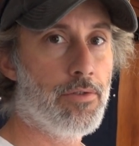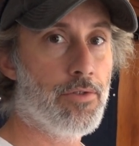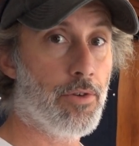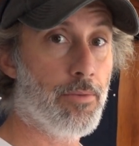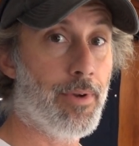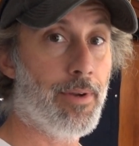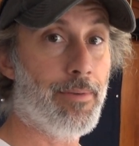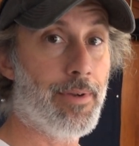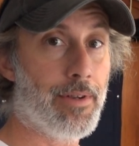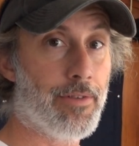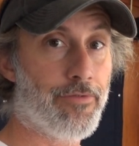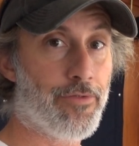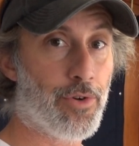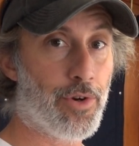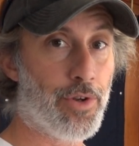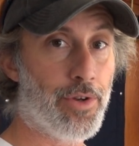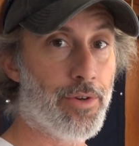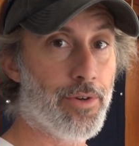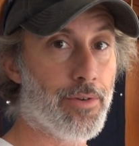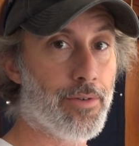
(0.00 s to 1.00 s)
So maybe for
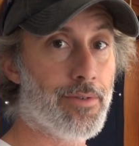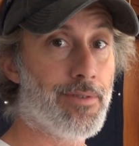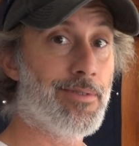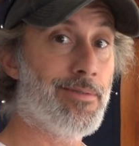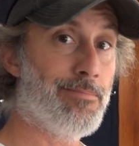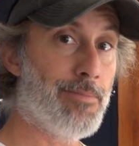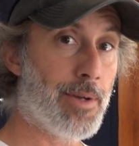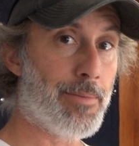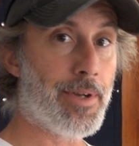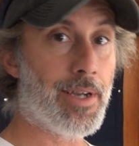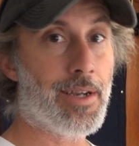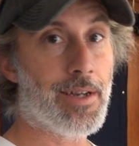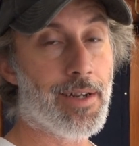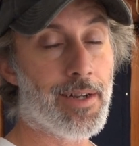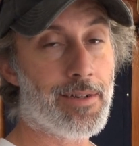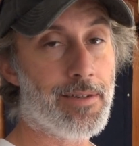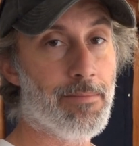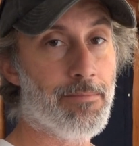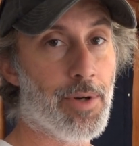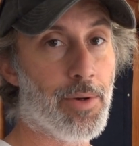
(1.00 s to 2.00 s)
you, maybe
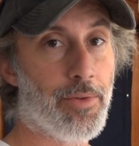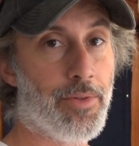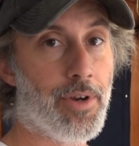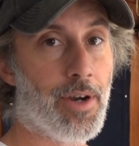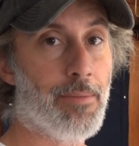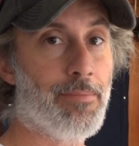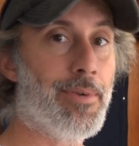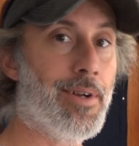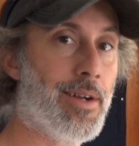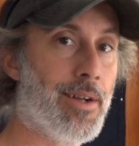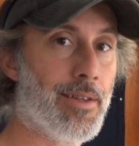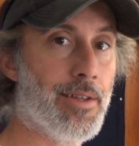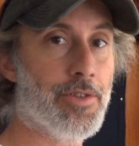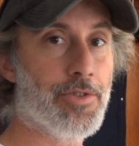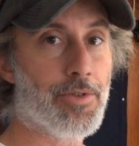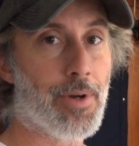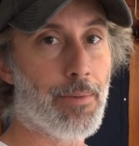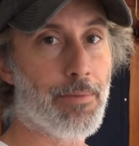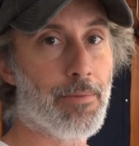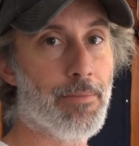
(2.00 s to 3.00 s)
connect them both up and then
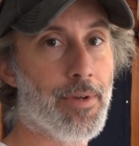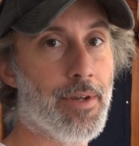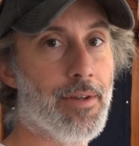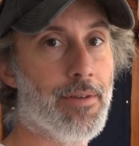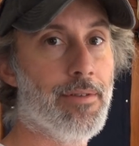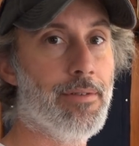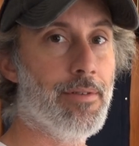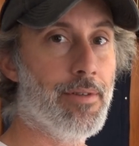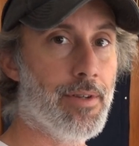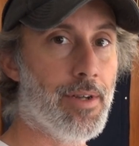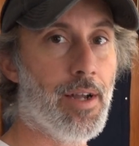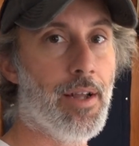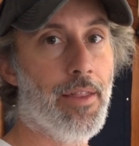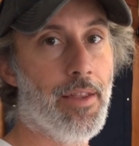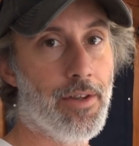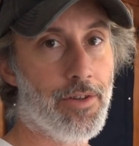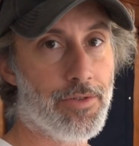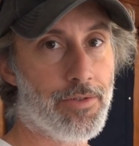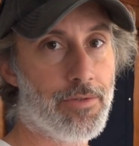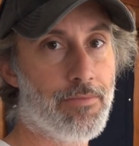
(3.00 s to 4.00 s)
drop them in and
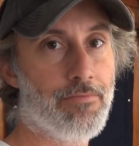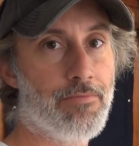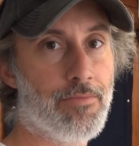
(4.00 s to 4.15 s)
then